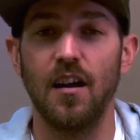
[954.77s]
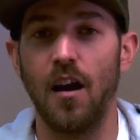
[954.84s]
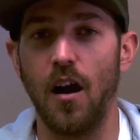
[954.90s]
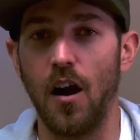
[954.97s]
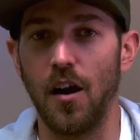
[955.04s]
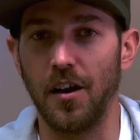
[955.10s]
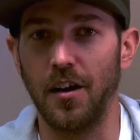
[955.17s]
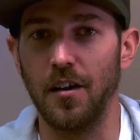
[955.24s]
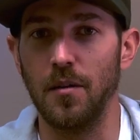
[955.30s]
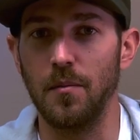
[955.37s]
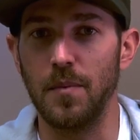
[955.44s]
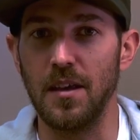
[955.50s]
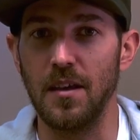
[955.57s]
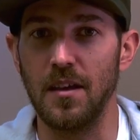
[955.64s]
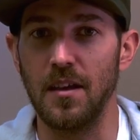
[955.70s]
are going to
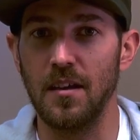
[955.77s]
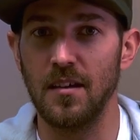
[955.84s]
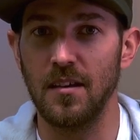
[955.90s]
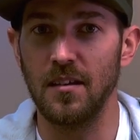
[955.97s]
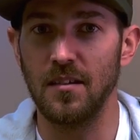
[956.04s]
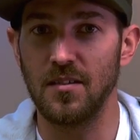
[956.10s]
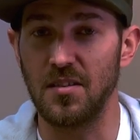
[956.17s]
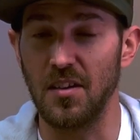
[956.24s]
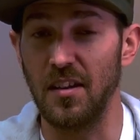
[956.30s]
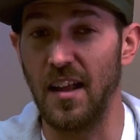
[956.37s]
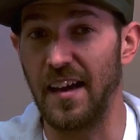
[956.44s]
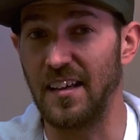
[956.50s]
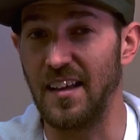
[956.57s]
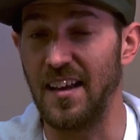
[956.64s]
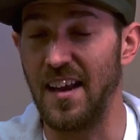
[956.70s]
be
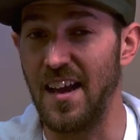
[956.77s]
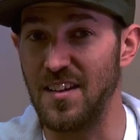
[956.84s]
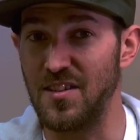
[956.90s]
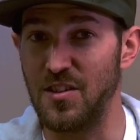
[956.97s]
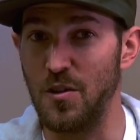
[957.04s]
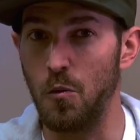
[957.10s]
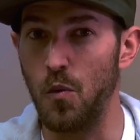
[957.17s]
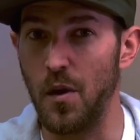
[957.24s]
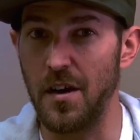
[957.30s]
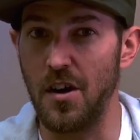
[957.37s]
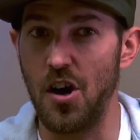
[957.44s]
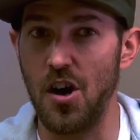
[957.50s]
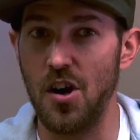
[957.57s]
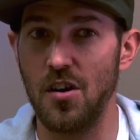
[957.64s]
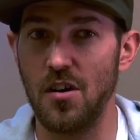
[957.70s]
selected as the
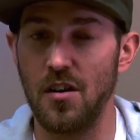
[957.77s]
winner